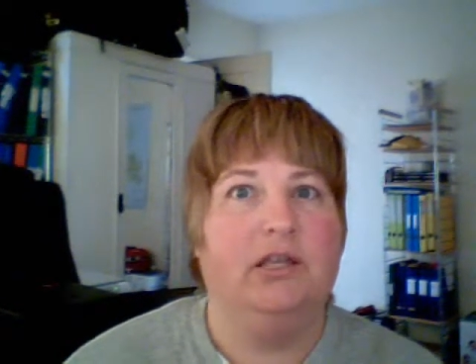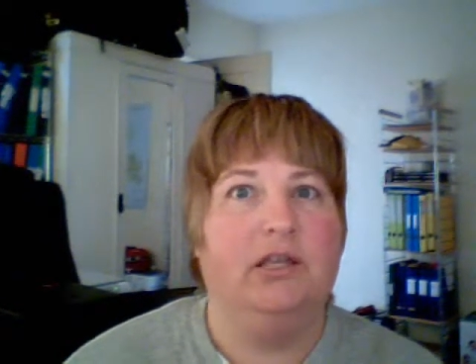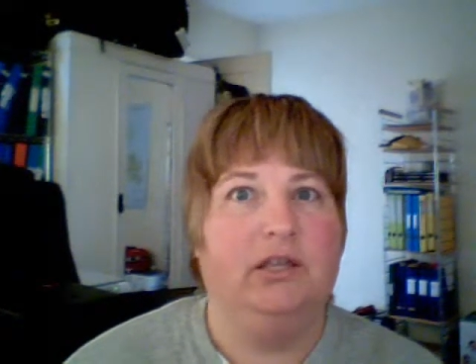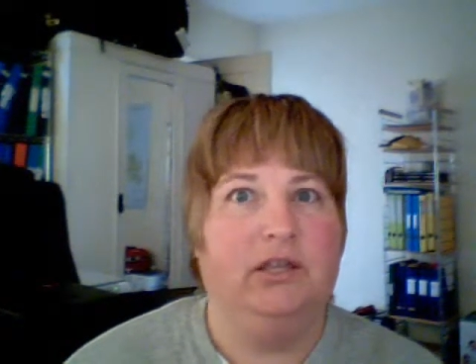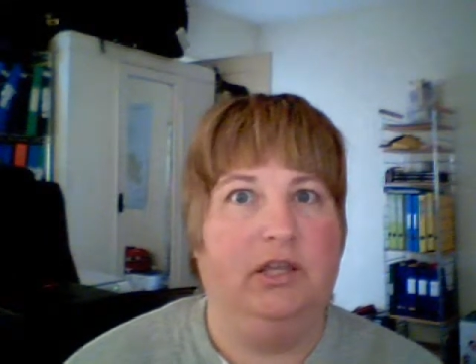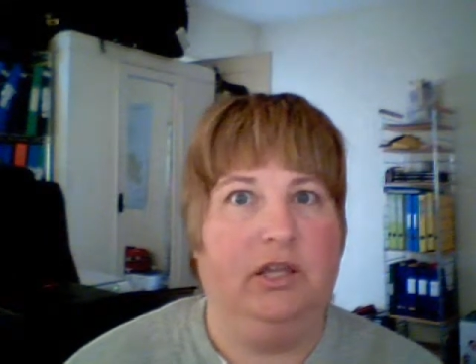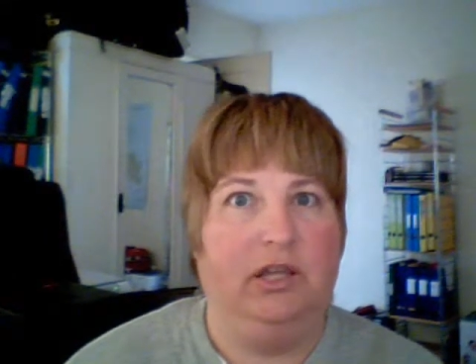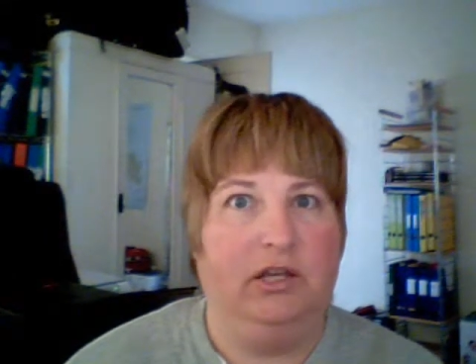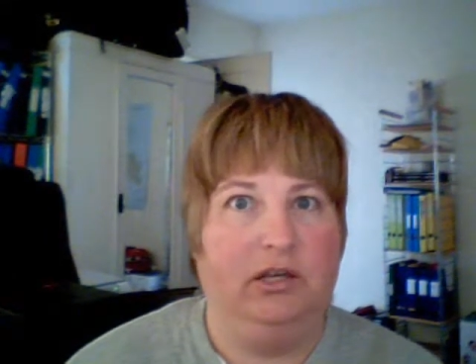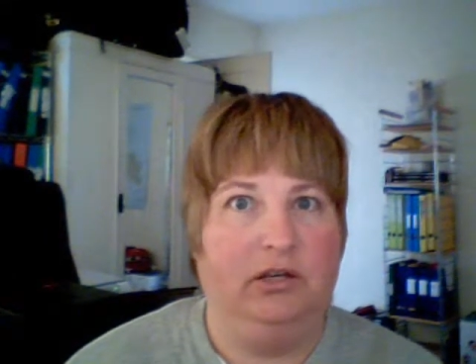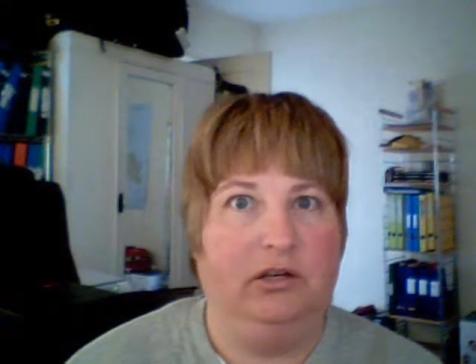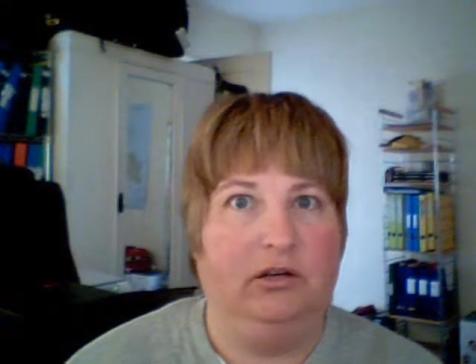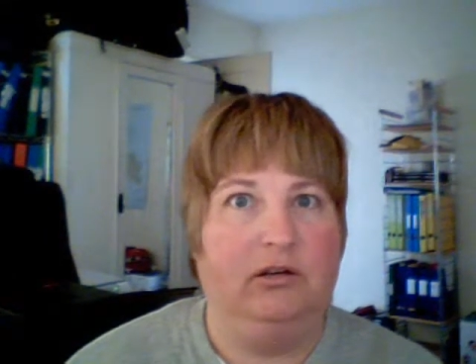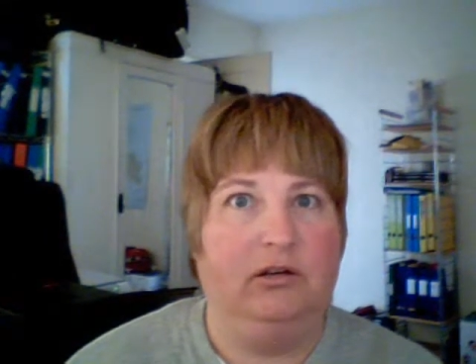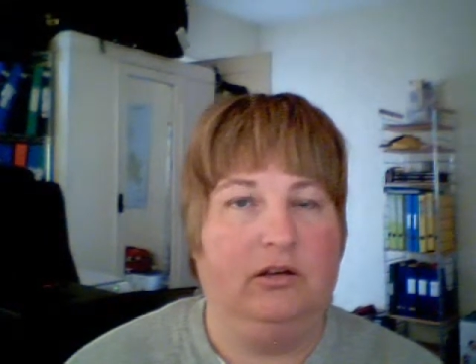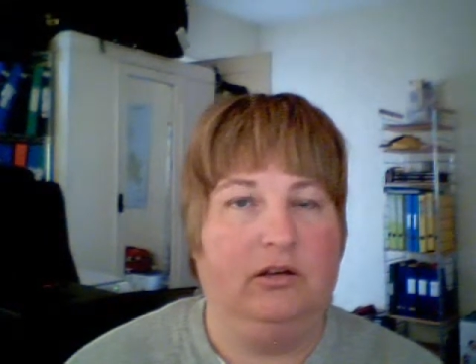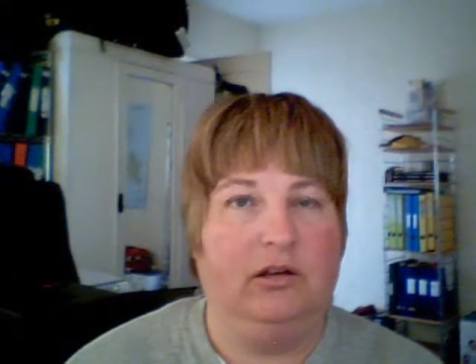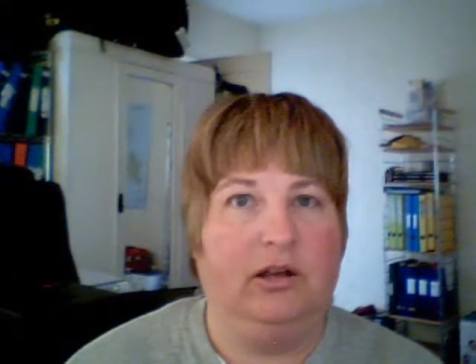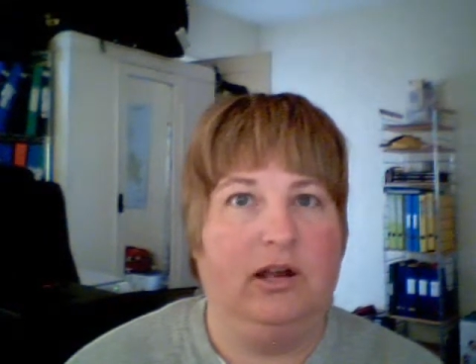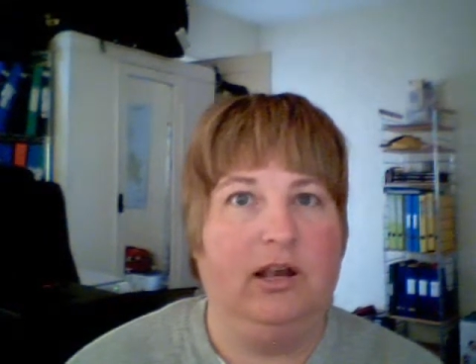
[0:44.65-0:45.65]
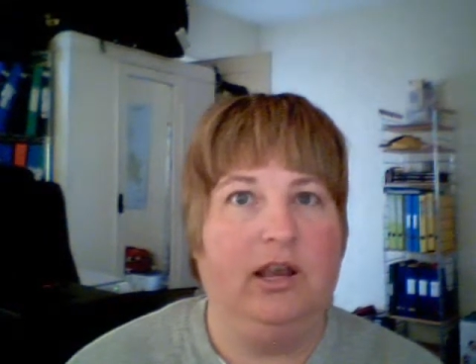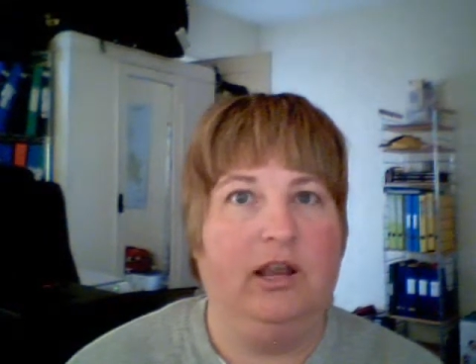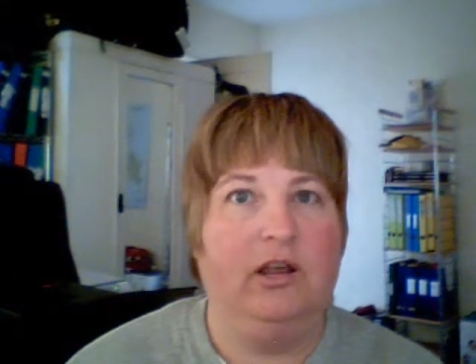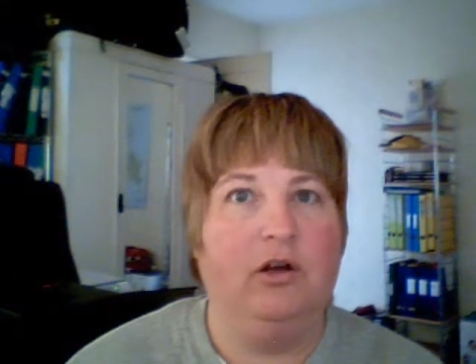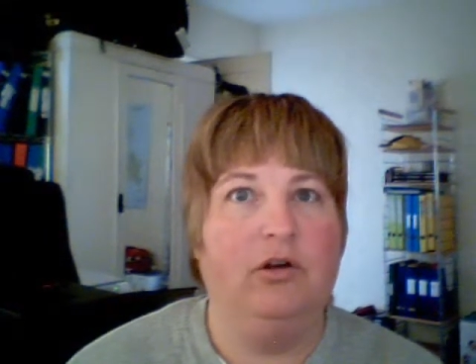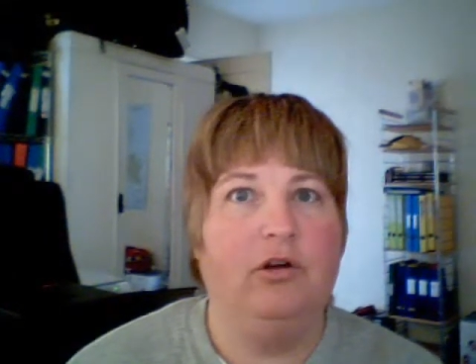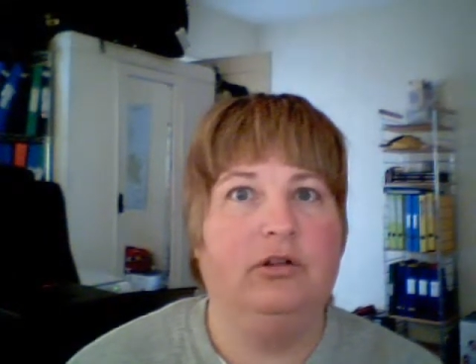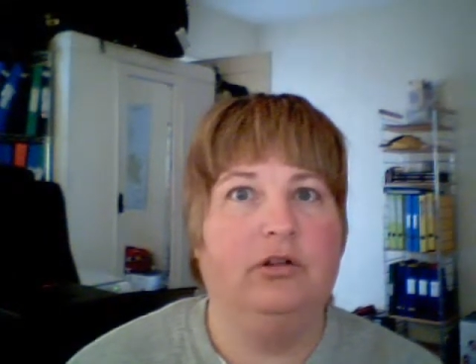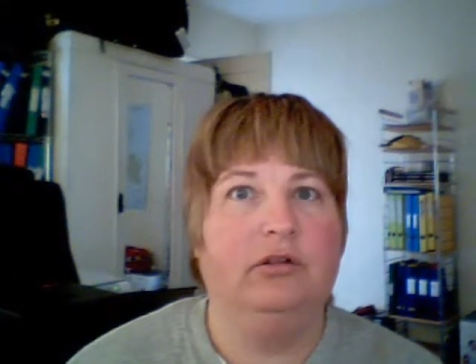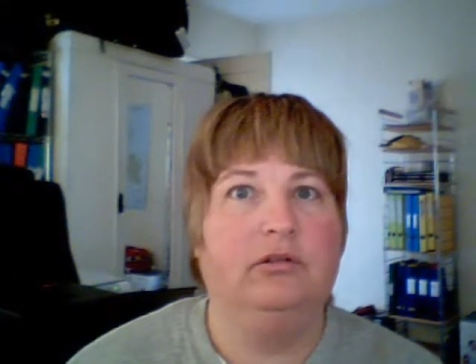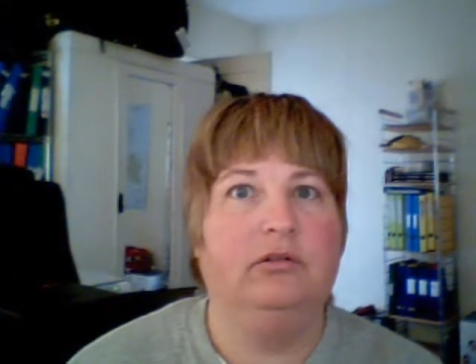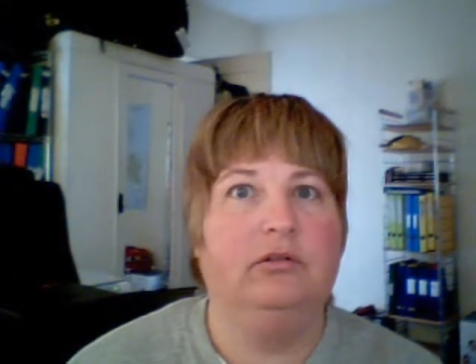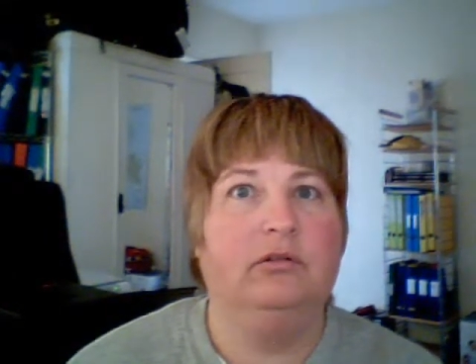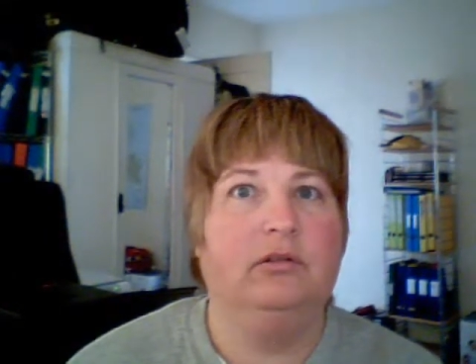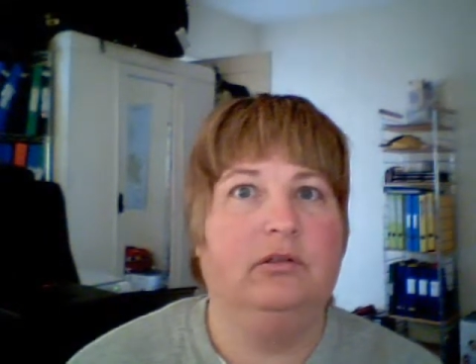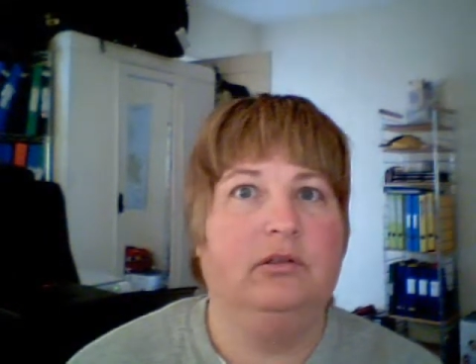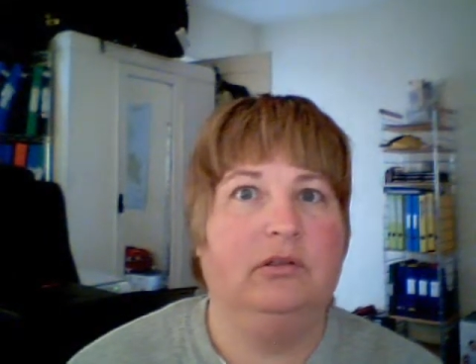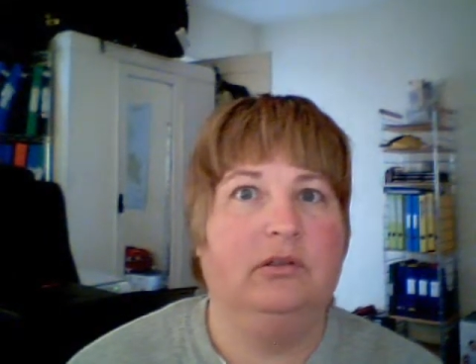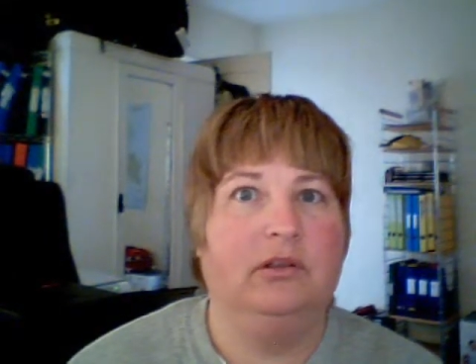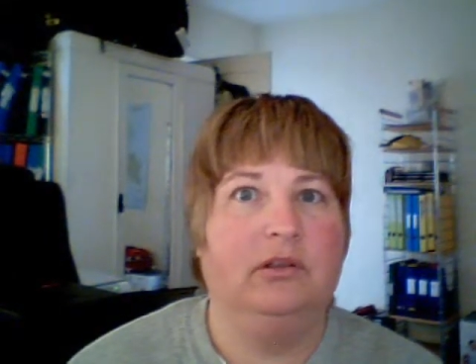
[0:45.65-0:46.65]
then click on
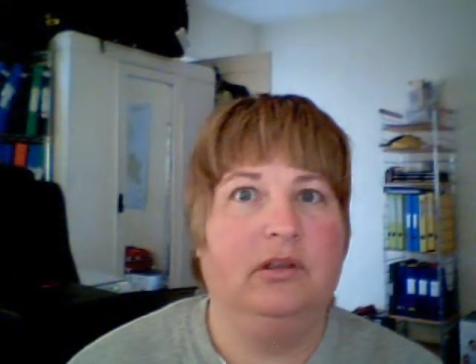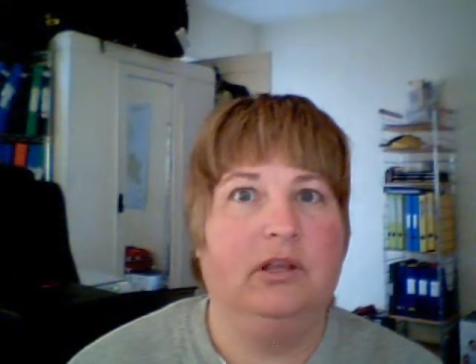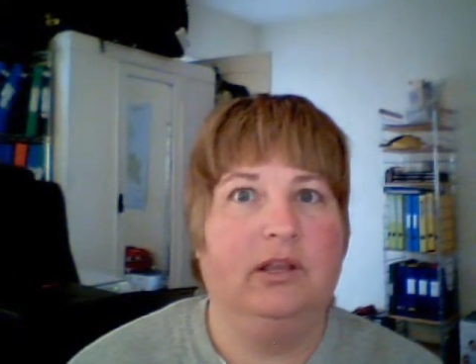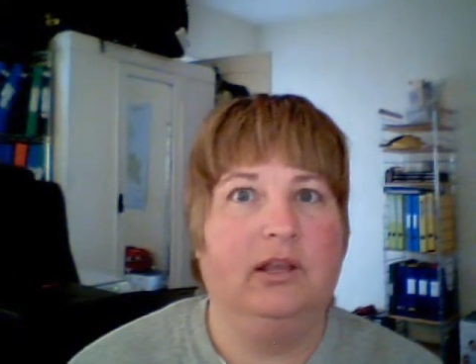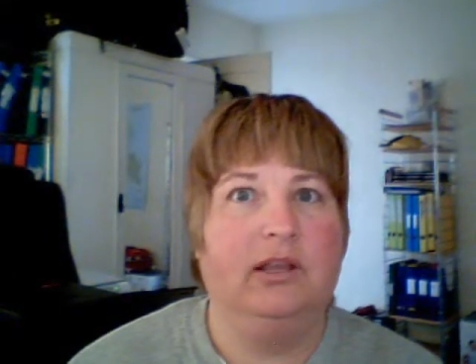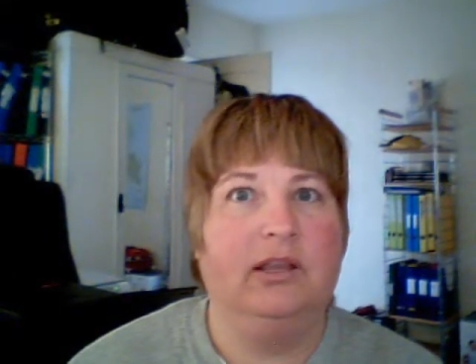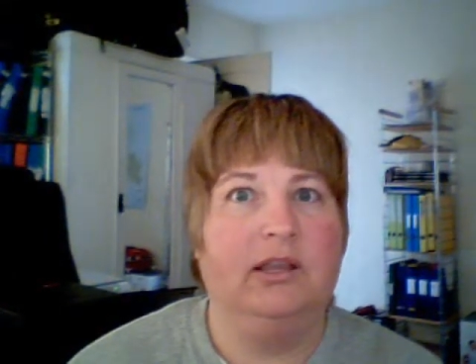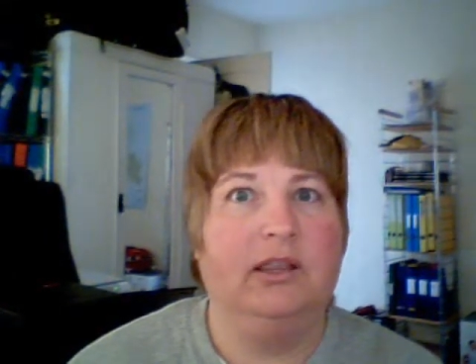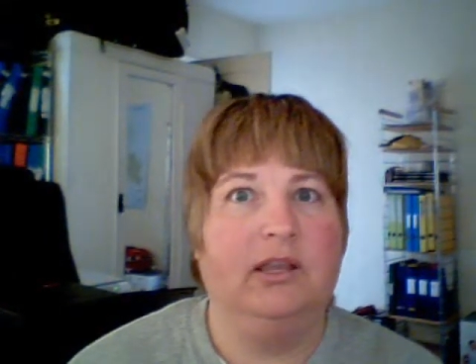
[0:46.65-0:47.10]
the,